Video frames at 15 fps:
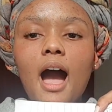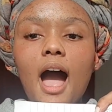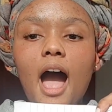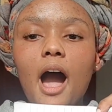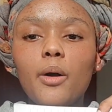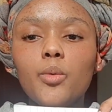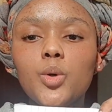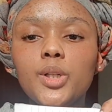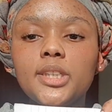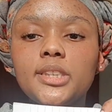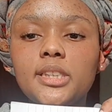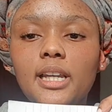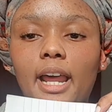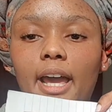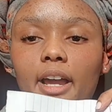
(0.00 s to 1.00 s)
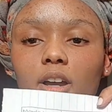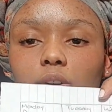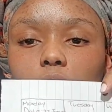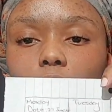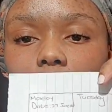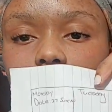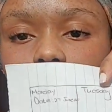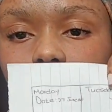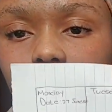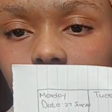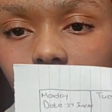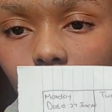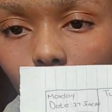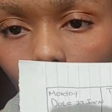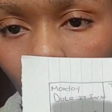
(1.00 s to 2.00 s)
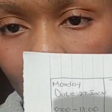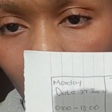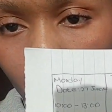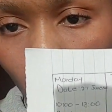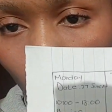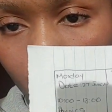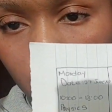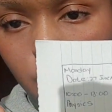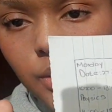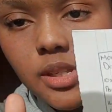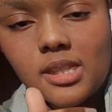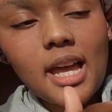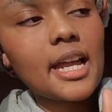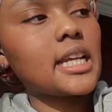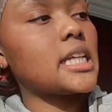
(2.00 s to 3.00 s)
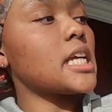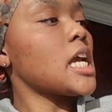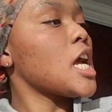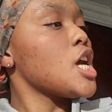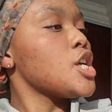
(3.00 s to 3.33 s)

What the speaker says: I would like write when I'm going to study.